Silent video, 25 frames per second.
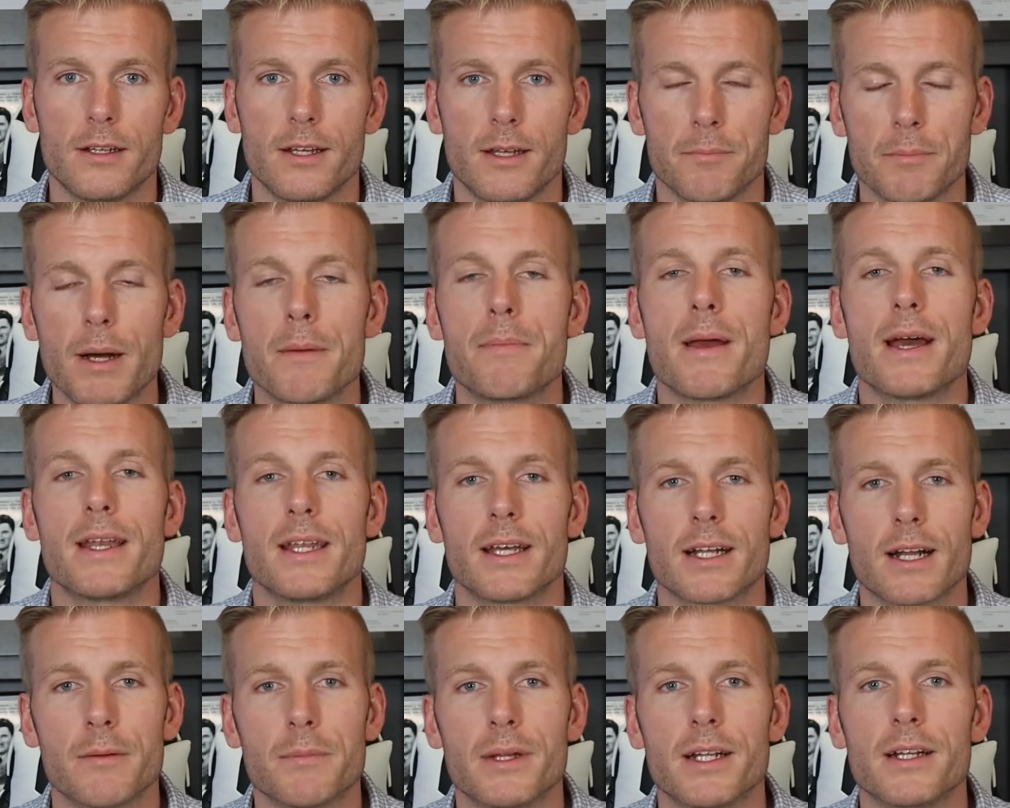By
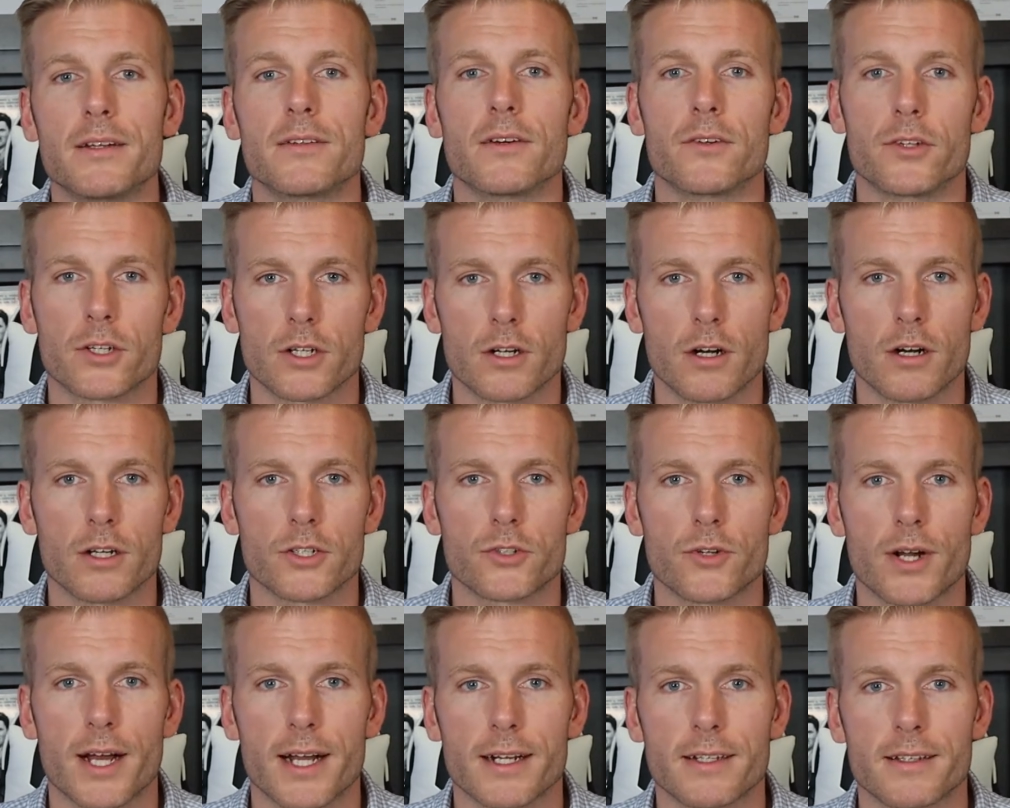pending, I mean it's under
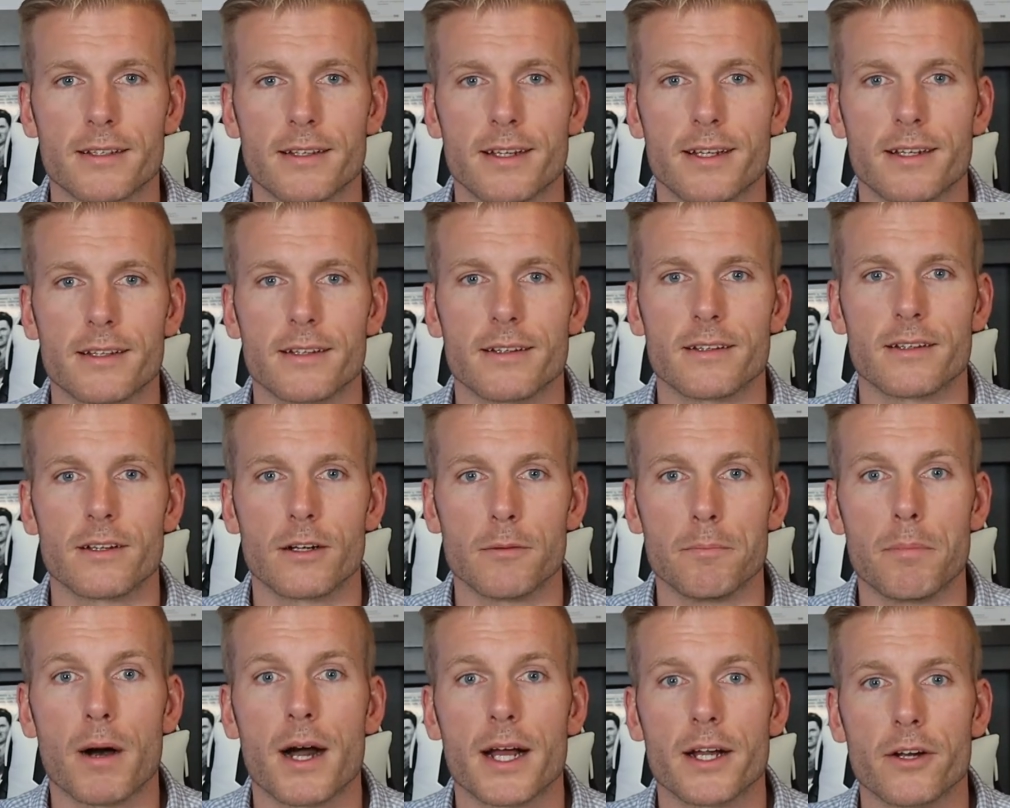contract and a
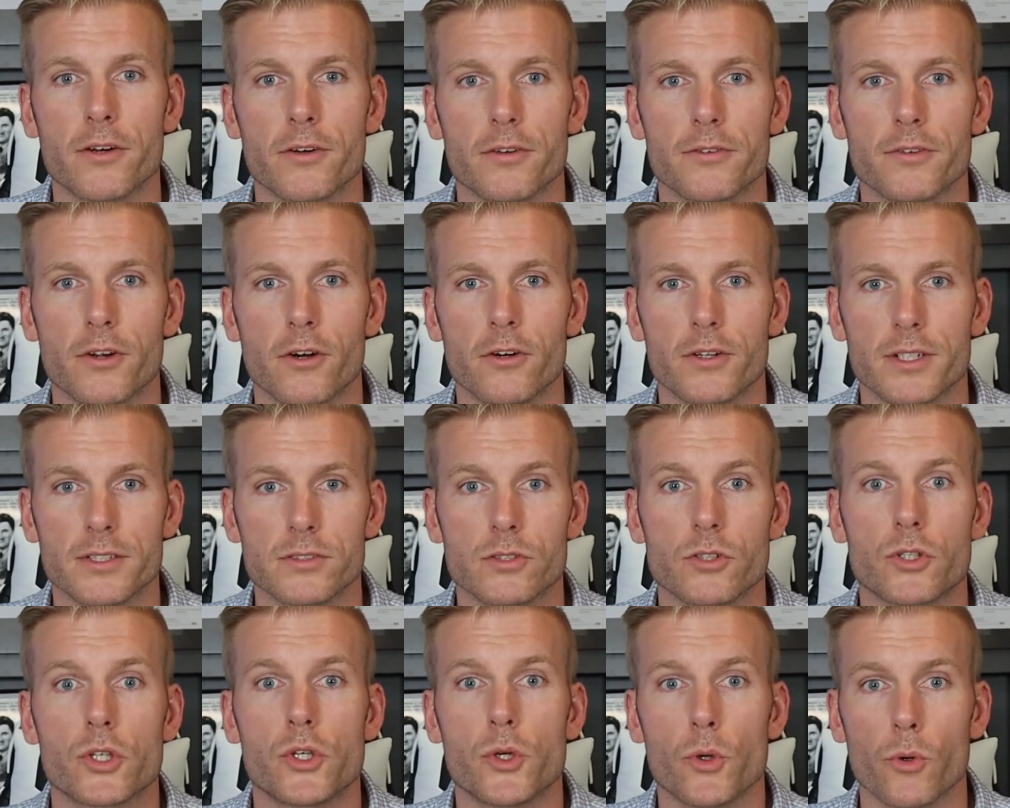buyer's already
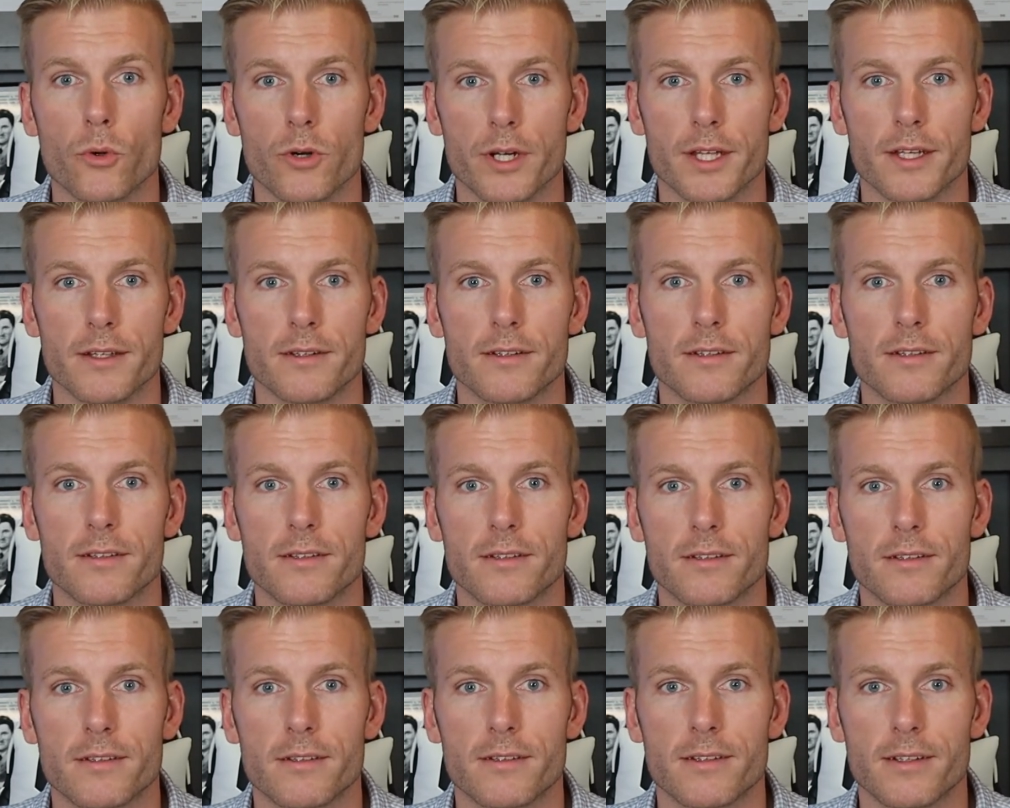secured it
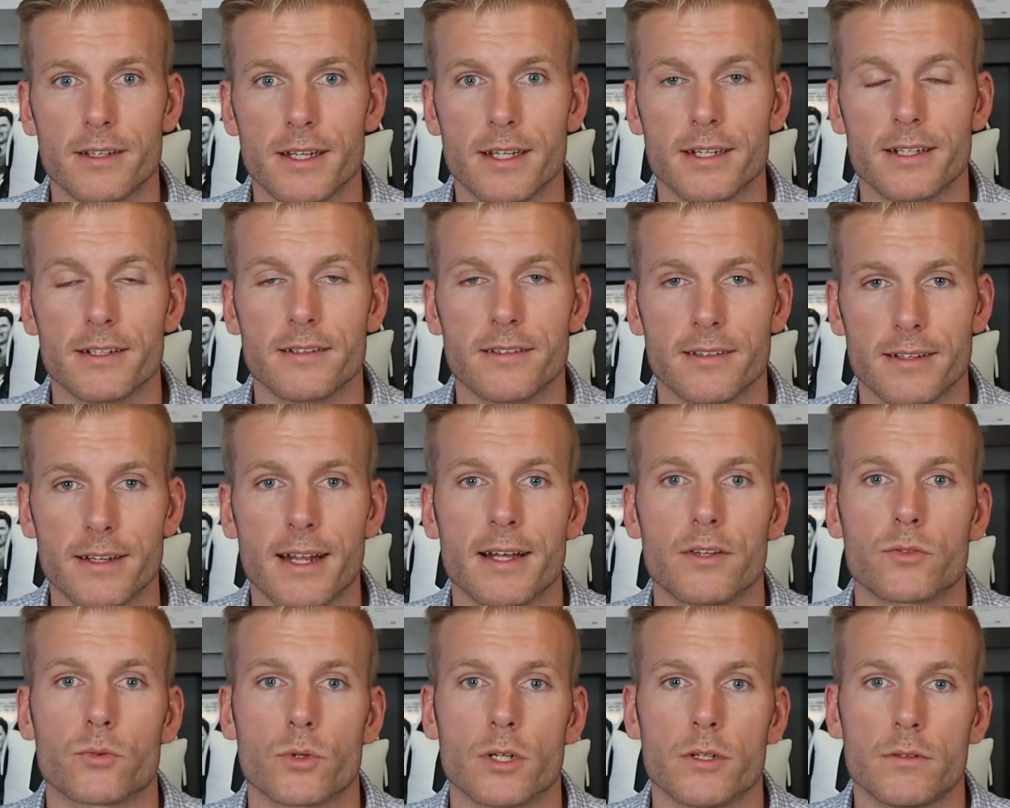and it's in
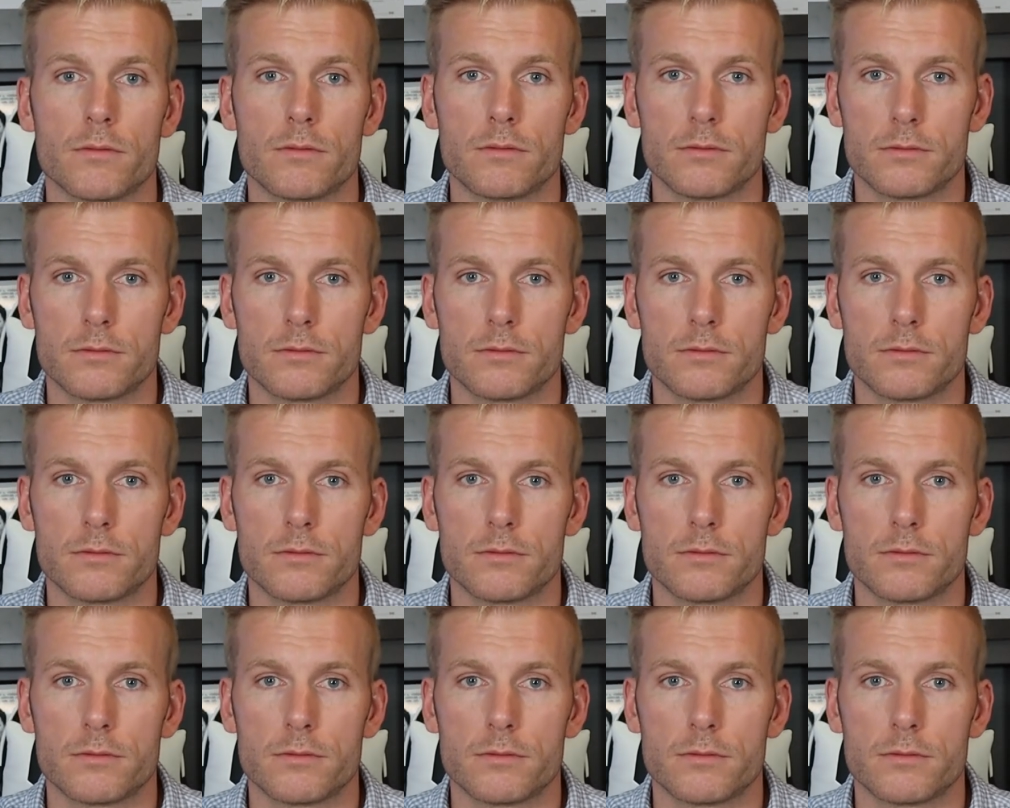escrow.